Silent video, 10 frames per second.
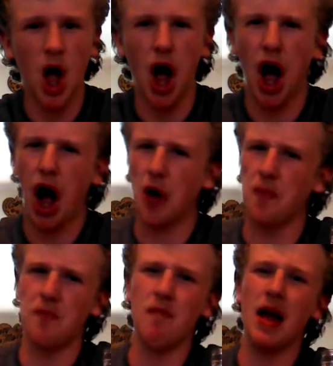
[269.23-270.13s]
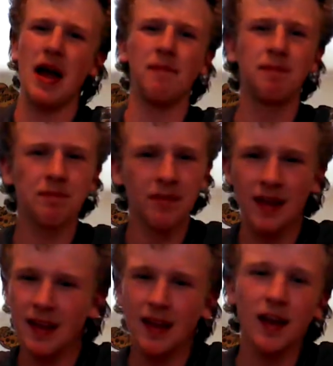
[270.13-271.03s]
oh man,
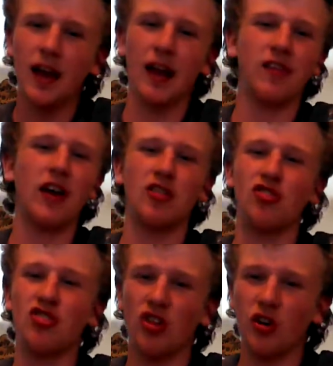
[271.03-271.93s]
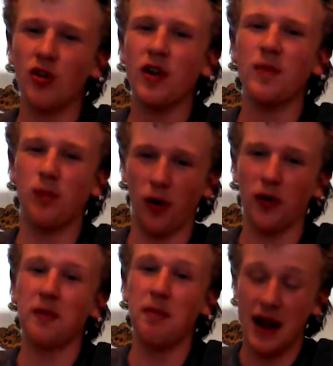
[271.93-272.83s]
it's like sugary
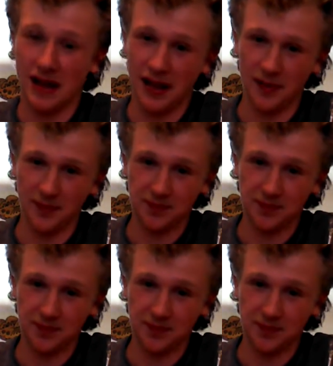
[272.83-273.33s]
burnt bacon.